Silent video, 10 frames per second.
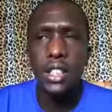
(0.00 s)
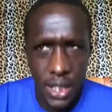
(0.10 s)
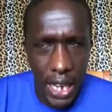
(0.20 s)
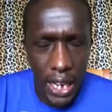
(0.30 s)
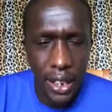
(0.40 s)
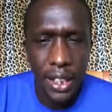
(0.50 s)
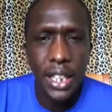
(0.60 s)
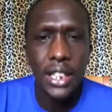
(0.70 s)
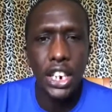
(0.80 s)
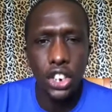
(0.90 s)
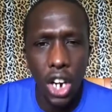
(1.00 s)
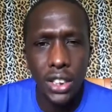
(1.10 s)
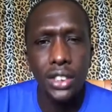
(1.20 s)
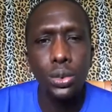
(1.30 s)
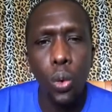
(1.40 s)
They, the
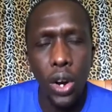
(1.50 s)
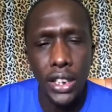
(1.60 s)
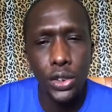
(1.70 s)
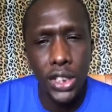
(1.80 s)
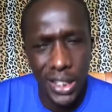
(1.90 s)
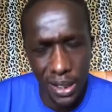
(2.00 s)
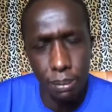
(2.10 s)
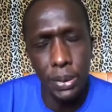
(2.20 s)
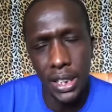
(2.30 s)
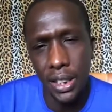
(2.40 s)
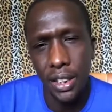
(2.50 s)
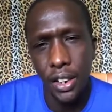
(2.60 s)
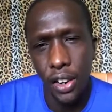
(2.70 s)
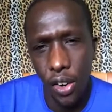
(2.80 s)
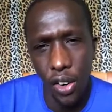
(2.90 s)
doctors wanted to keep me
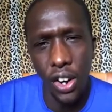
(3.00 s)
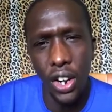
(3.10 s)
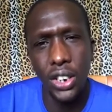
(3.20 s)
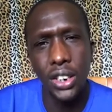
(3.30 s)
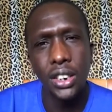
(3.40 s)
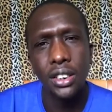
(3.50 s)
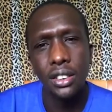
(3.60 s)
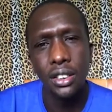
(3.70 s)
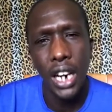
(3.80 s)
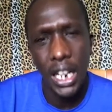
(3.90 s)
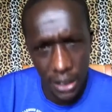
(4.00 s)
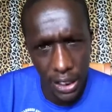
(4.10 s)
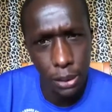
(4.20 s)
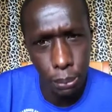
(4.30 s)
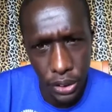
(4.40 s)
on
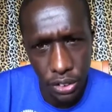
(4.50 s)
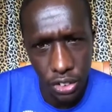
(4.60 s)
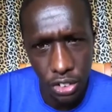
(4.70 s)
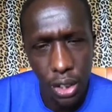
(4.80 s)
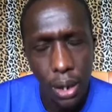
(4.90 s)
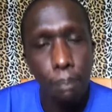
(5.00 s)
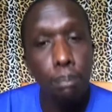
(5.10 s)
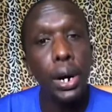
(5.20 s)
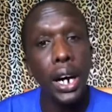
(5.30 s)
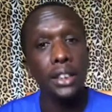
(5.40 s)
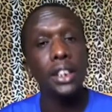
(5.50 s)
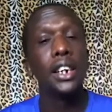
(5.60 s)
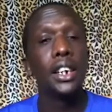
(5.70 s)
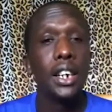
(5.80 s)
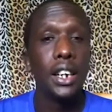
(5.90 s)
antidepressants. Yeah. But
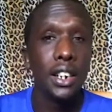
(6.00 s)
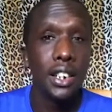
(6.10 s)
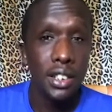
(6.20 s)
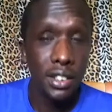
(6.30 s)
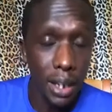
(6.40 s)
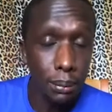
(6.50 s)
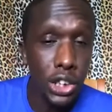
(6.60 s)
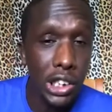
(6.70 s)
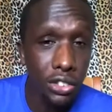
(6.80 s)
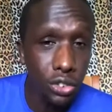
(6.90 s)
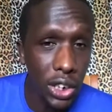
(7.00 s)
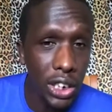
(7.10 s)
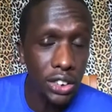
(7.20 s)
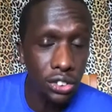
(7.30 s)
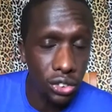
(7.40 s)
something
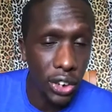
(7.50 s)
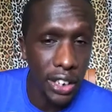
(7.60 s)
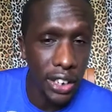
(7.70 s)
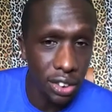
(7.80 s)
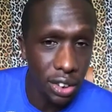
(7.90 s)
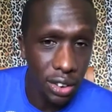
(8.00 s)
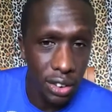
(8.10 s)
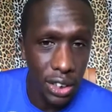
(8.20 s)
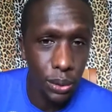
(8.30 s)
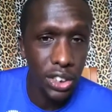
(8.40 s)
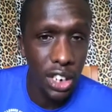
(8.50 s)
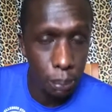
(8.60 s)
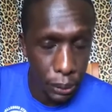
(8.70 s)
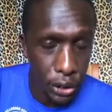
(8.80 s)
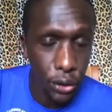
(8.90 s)
really strange. It was a
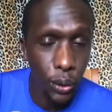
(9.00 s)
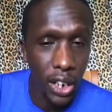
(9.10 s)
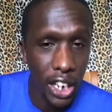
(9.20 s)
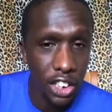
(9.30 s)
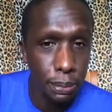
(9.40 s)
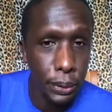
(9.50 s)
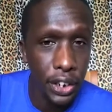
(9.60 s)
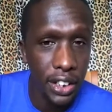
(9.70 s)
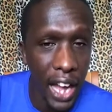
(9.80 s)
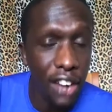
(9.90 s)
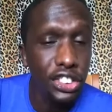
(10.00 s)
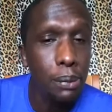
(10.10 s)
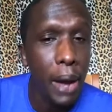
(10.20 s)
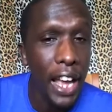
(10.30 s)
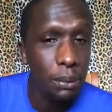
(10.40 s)
peculiar experience. After
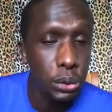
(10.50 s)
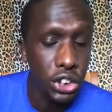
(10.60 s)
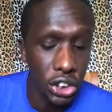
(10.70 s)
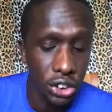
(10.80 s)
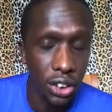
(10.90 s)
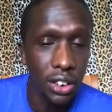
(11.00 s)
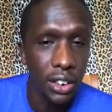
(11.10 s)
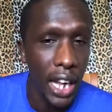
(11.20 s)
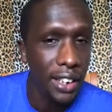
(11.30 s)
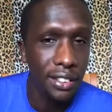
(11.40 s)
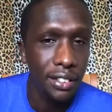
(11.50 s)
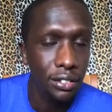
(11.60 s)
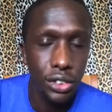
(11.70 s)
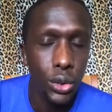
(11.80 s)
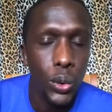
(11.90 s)
my amputation, like
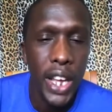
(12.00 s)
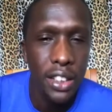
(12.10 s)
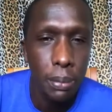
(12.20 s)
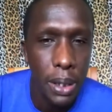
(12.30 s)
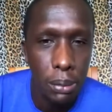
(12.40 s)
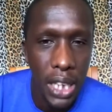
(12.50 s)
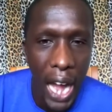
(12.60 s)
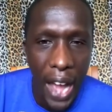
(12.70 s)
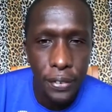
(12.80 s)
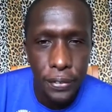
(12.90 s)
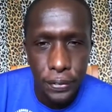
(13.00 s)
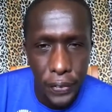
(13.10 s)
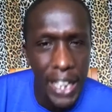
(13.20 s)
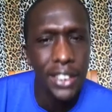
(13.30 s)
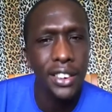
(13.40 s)
two days maybe, I
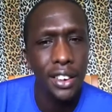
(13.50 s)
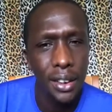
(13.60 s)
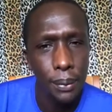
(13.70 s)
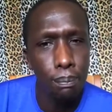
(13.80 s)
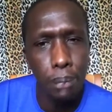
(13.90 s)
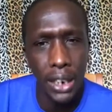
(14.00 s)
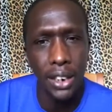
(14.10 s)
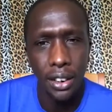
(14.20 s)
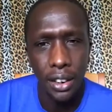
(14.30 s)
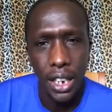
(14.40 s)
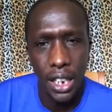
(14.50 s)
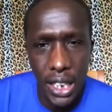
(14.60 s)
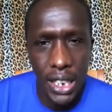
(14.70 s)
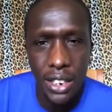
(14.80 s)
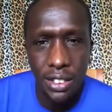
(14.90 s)
felt better
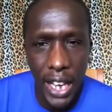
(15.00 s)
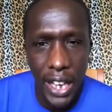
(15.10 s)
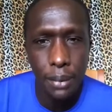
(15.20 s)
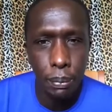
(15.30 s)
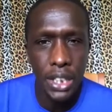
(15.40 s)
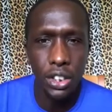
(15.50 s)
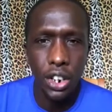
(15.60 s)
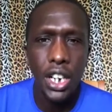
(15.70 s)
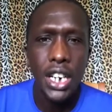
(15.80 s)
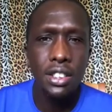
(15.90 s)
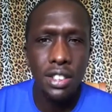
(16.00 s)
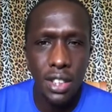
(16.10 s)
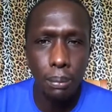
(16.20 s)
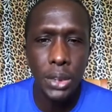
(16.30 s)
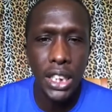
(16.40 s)
inside me. You know,
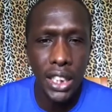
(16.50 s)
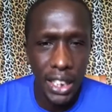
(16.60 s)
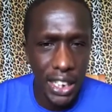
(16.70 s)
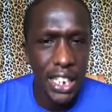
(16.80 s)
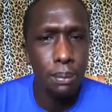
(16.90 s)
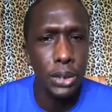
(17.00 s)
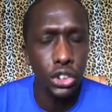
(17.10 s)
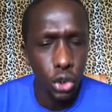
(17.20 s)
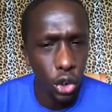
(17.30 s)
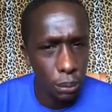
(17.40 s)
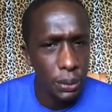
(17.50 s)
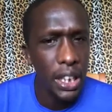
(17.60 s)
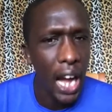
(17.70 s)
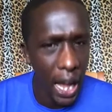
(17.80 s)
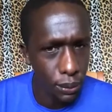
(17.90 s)
something in me told me
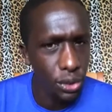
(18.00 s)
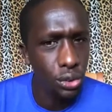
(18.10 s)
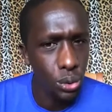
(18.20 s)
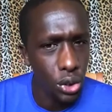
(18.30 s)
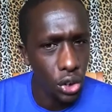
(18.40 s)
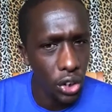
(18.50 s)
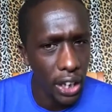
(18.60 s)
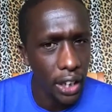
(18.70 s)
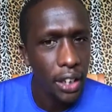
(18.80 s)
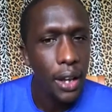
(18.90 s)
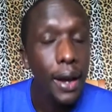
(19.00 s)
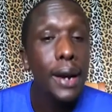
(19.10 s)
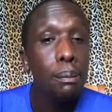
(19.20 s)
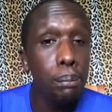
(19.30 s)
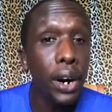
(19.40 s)
I was doing okay.
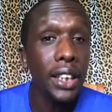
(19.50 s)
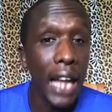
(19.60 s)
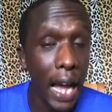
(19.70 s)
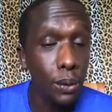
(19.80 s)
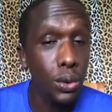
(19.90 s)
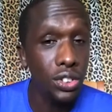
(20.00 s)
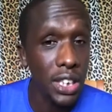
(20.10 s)
But I was